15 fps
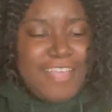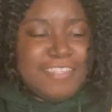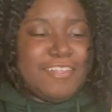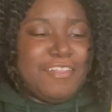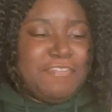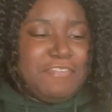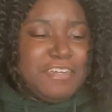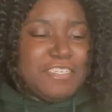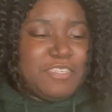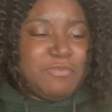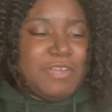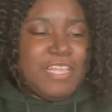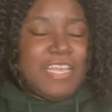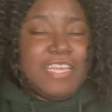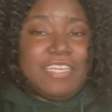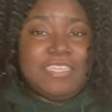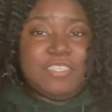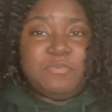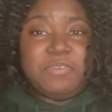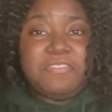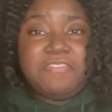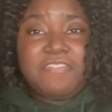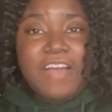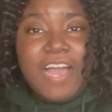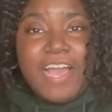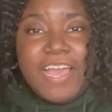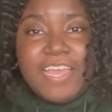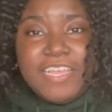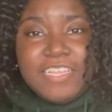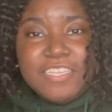So the first one is
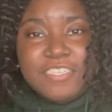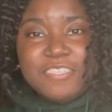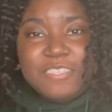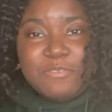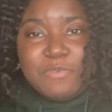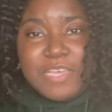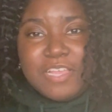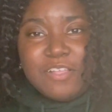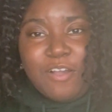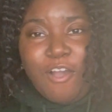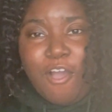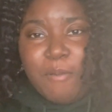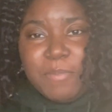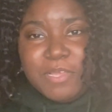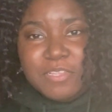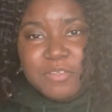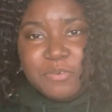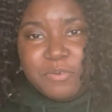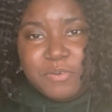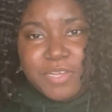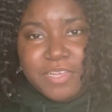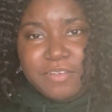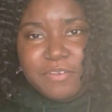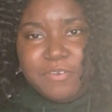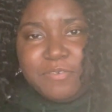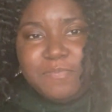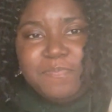Refined Sweet Almond Oil.